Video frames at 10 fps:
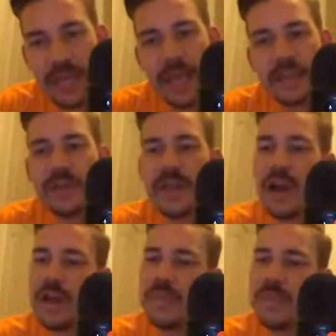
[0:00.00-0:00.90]
And so that
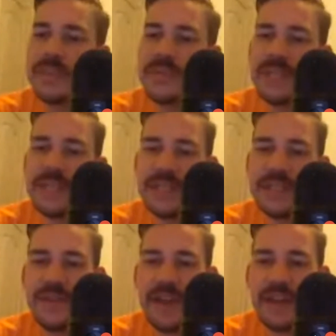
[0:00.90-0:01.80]
already puts him as a
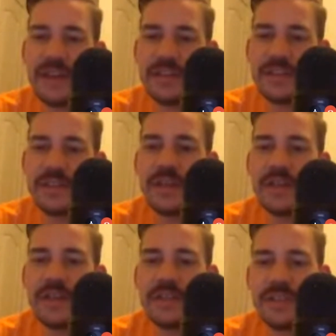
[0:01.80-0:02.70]
disadvantage
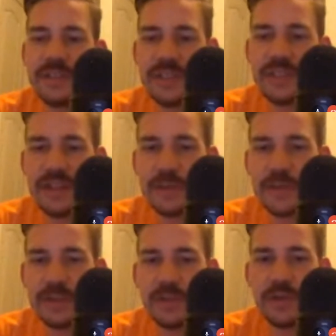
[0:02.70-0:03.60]
to Dennis
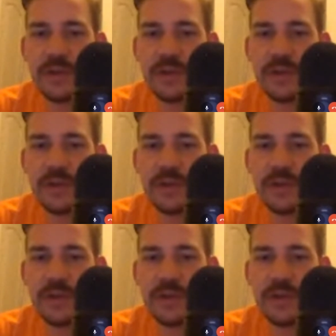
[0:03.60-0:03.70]
Smith Jr.